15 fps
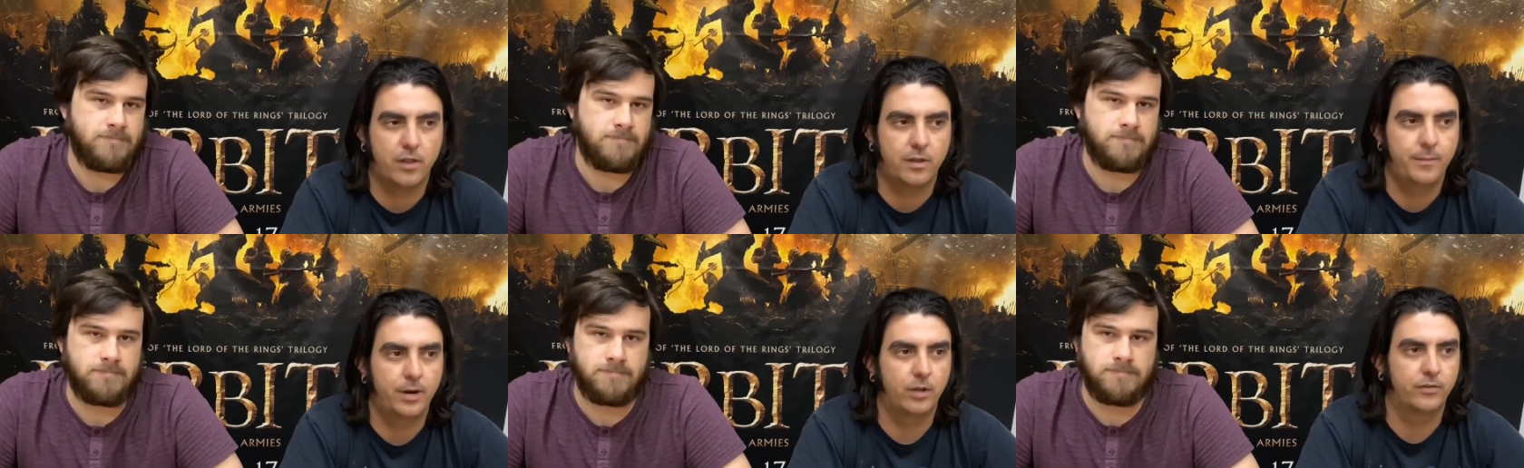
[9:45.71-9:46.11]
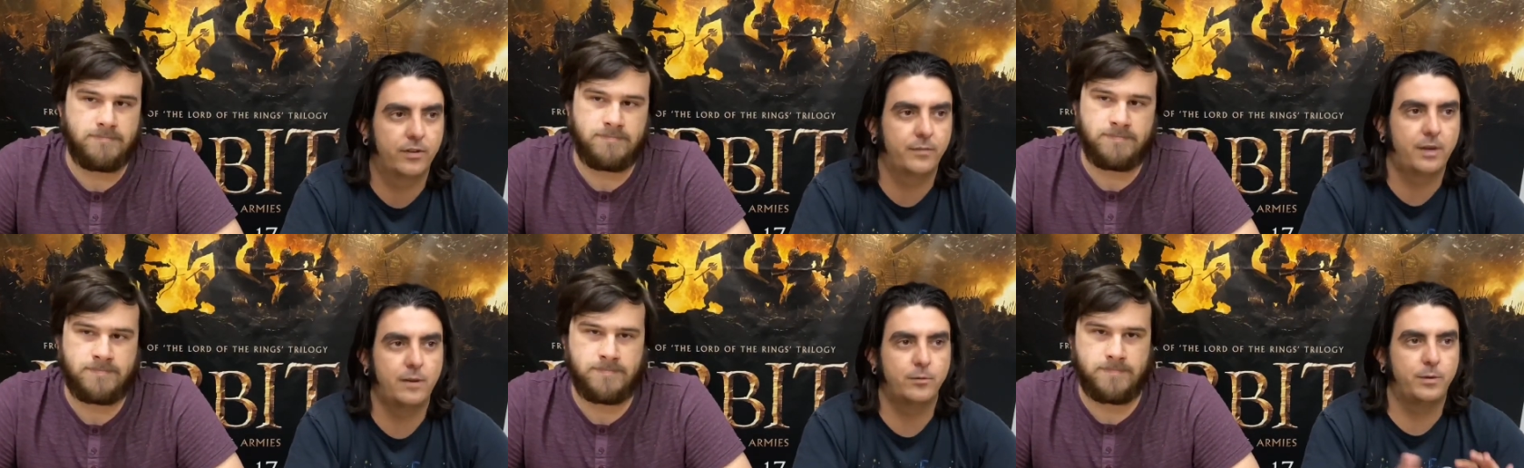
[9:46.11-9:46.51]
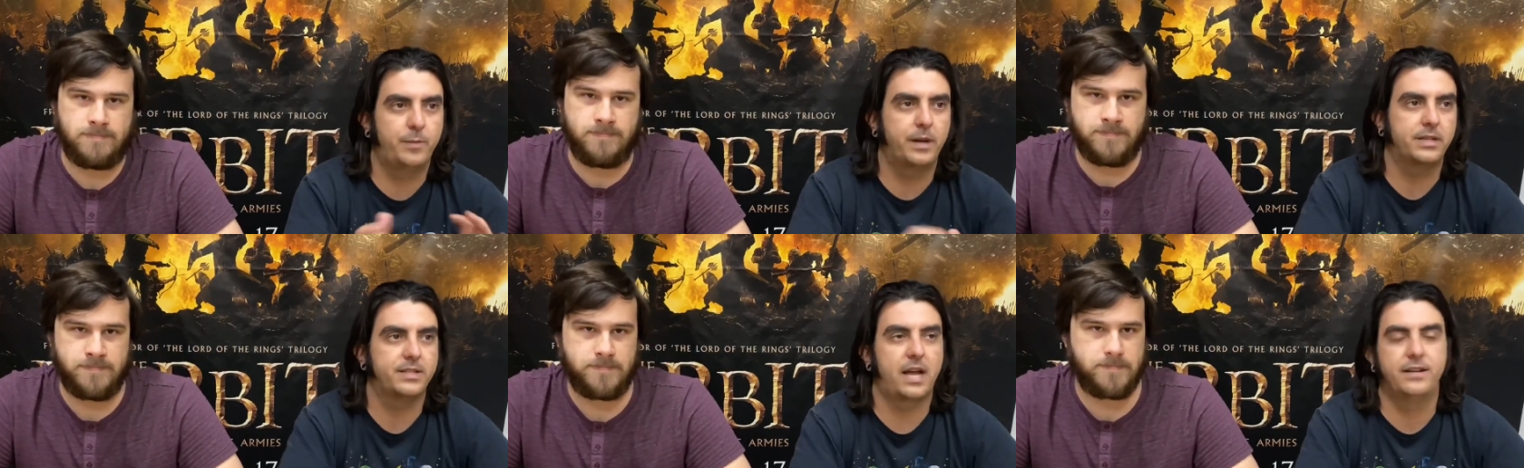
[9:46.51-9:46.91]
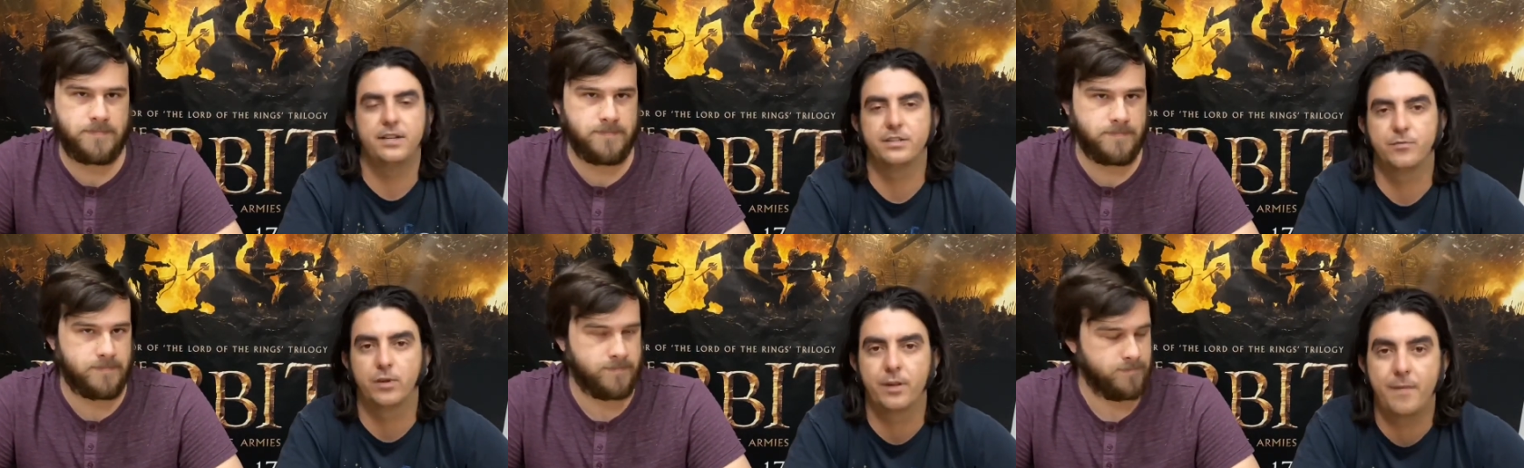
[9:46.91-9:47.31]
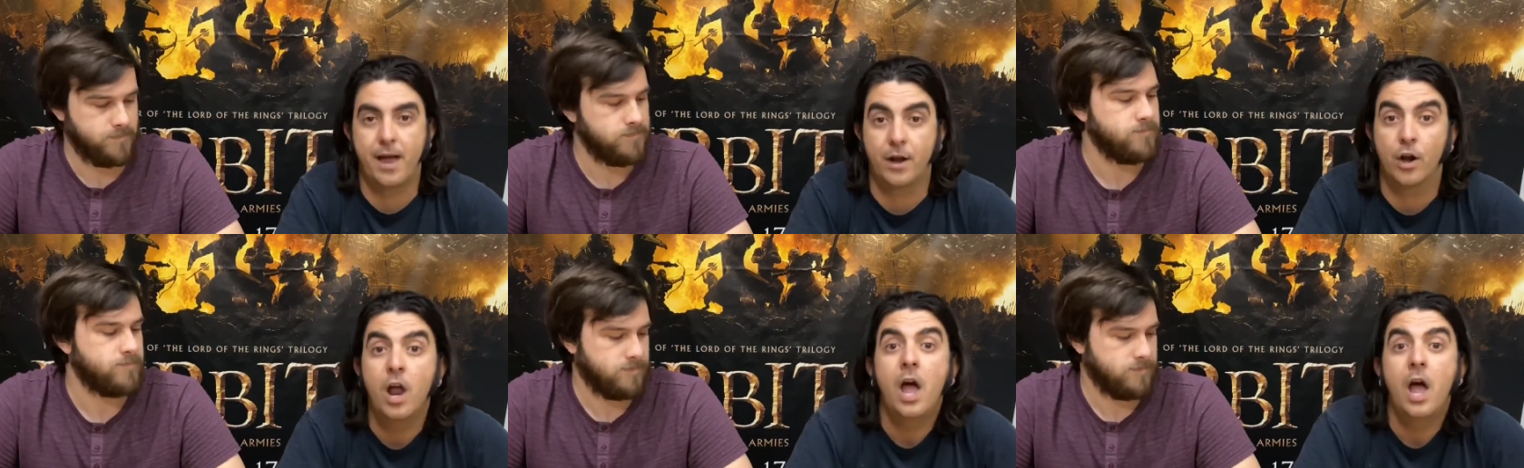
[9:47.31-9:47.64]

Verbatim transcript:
Speaker 1: the middle, sometimes we pick a side, doesn't really matter.